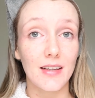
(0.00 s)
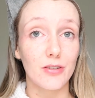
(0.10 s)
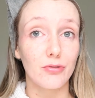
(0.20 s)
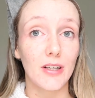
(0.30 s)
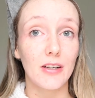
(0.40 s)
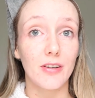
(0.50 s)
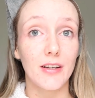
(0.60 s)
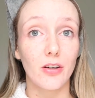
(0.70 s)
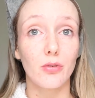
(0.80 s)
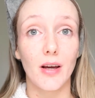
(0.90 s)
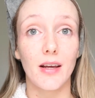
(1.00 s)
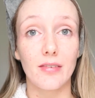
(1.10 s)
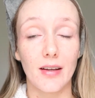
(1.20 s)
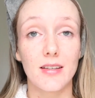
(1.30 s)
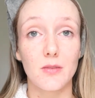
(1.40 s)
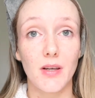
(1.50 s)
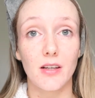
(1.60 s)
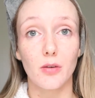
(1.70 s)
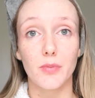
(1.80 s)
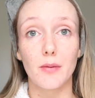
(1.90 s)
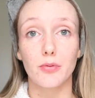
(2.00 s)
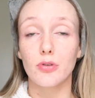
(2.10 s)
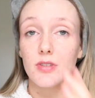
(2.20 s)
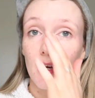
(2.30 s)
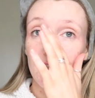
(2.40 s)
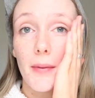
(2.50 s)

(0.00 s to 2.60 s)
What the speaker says: is a really good way of like speeding up that process,